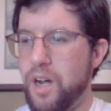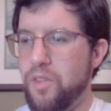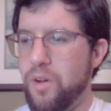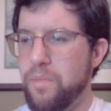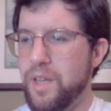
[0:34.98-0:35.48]

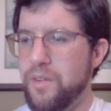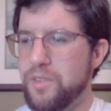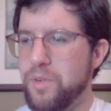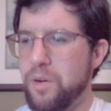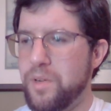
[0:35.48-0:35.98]
Although I believe
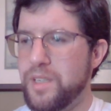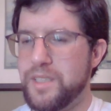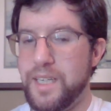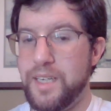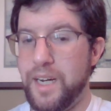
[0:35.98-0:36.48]
it's probably
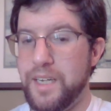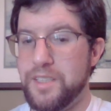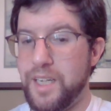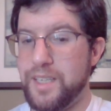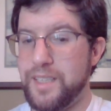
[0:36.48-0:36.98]

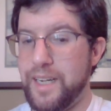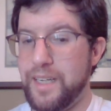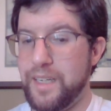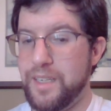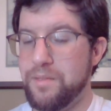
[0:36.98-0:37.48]
1096
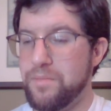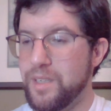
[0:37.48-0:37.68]
AD.